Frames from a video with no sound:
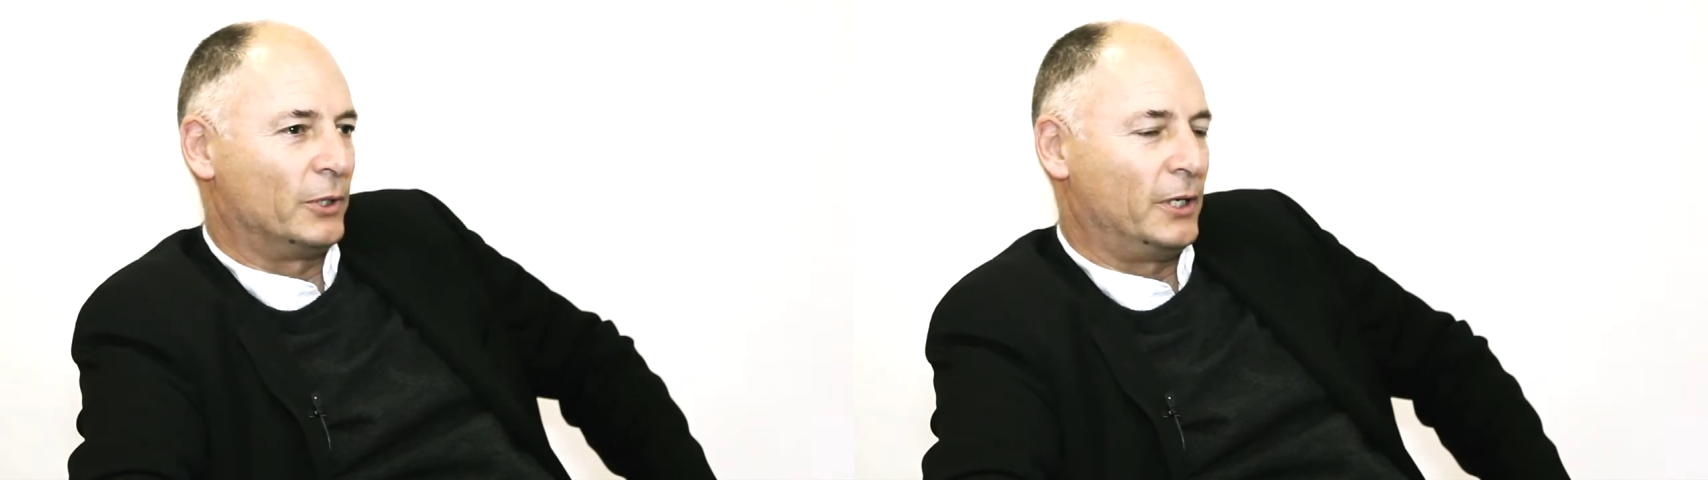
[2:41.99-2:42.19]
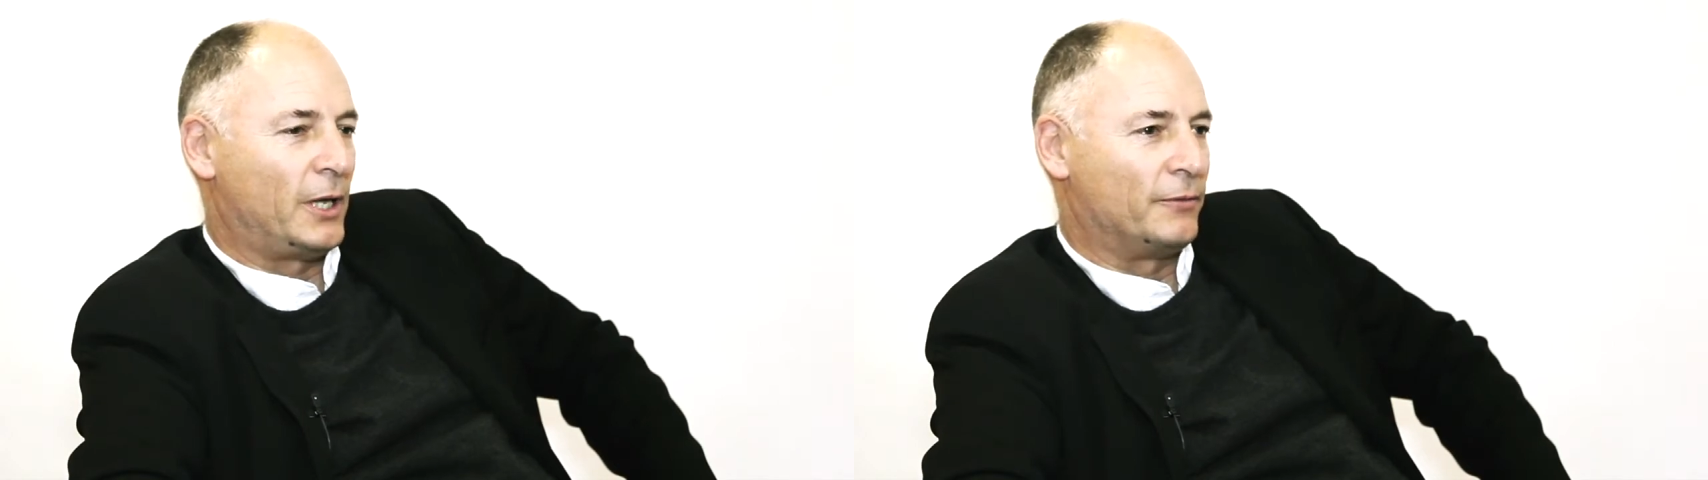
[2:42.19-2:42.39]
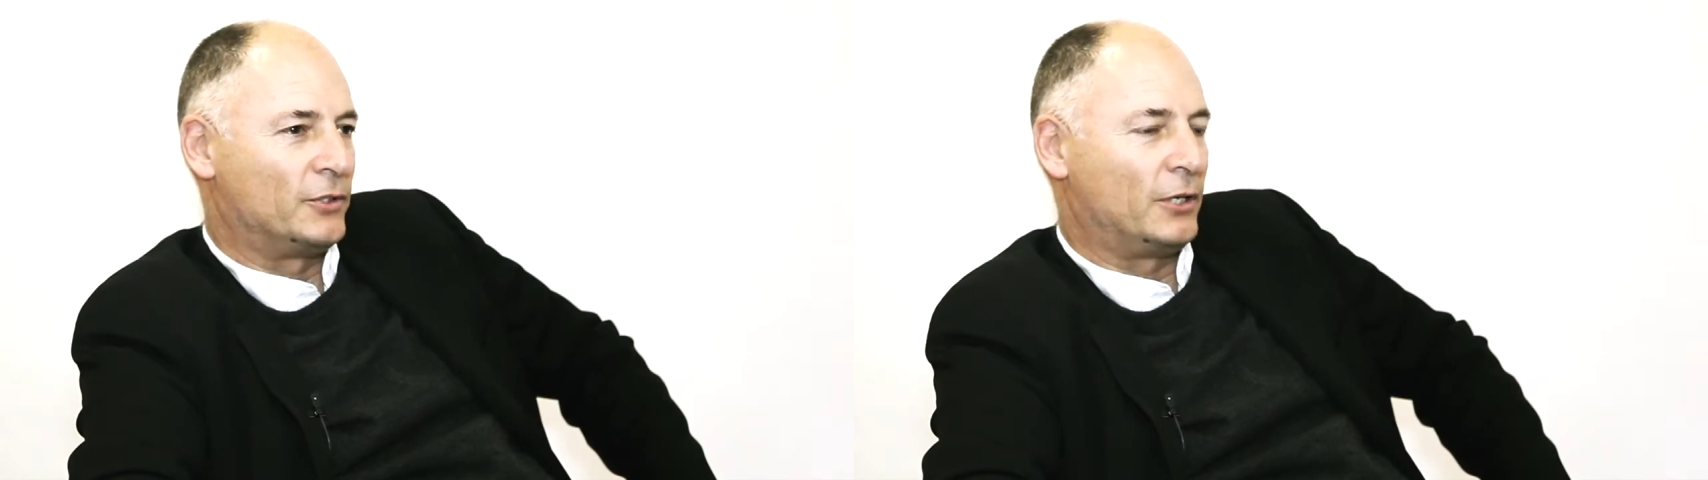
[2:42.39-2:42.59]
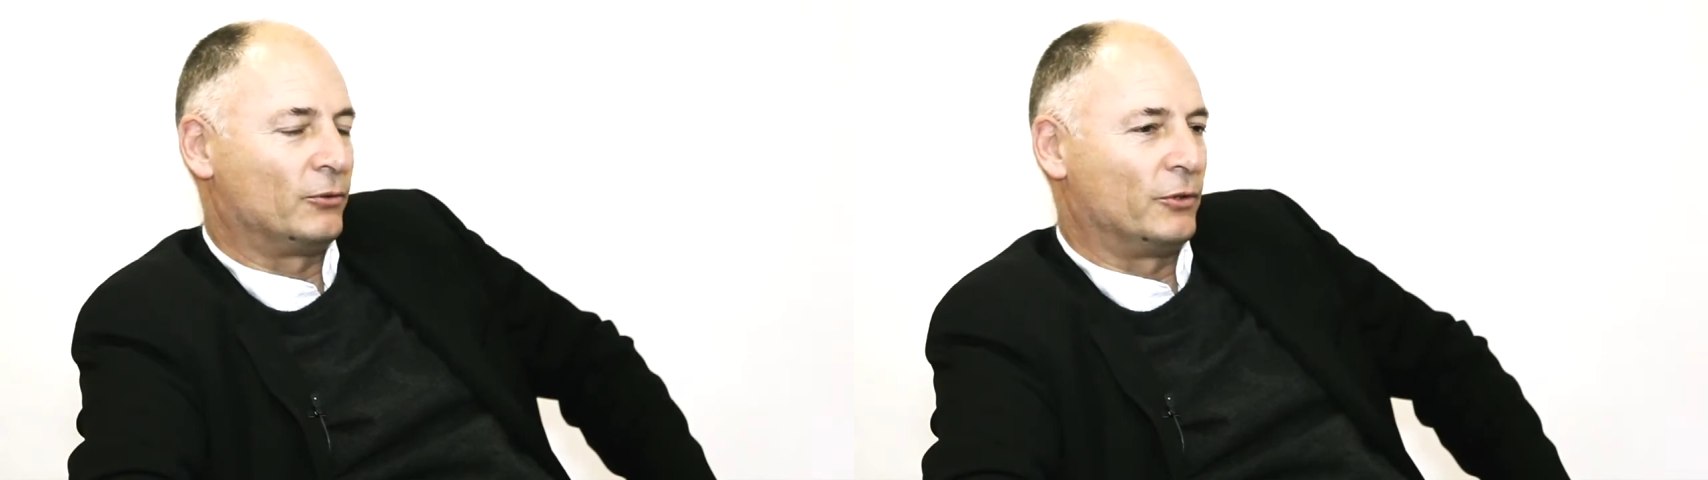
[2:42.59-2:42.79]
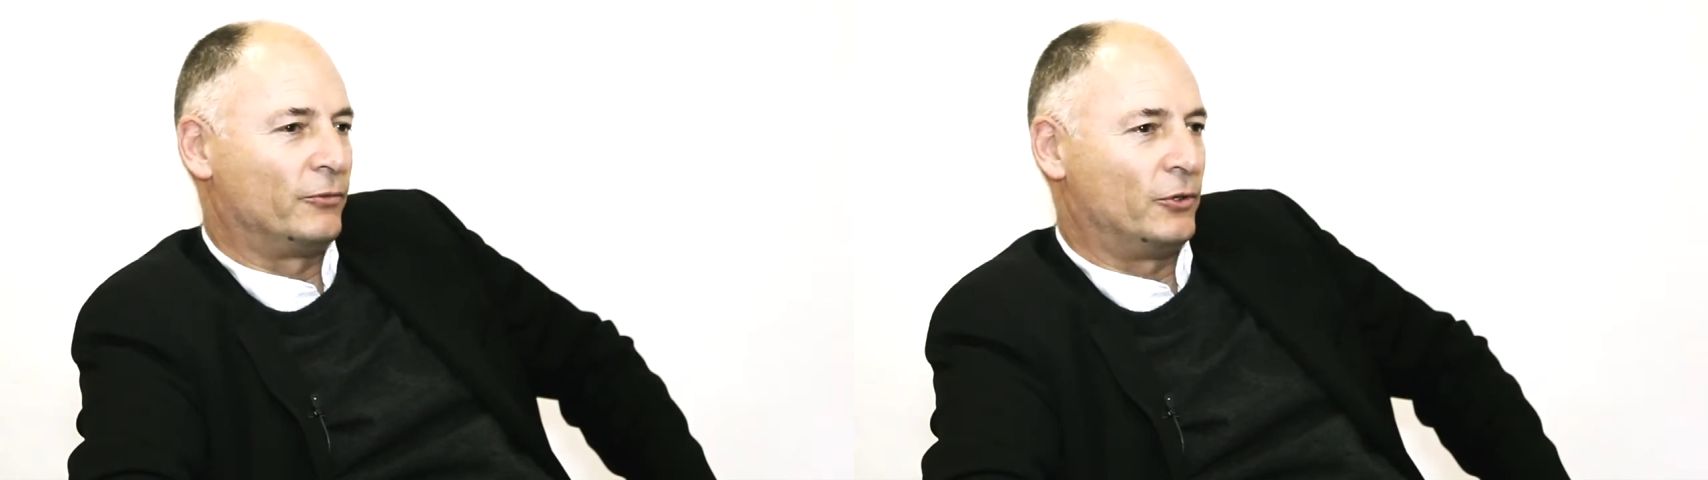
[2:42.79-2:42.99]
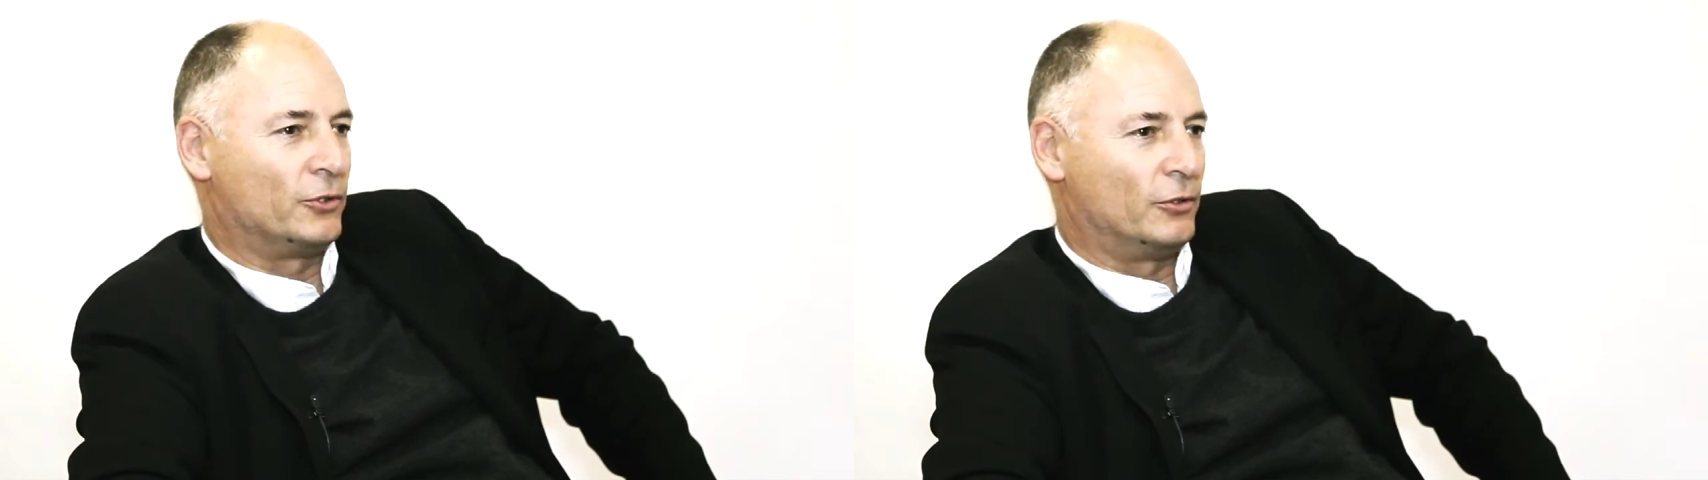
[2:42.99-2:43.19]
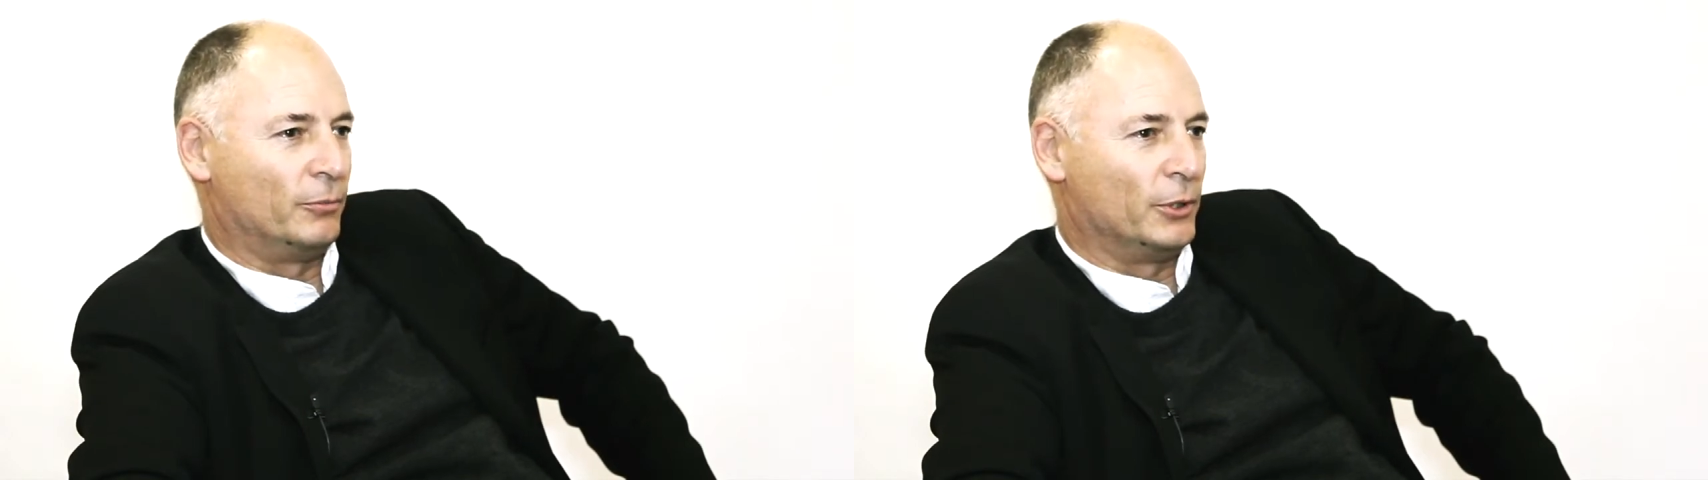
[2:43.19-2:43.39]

we have settled the first 2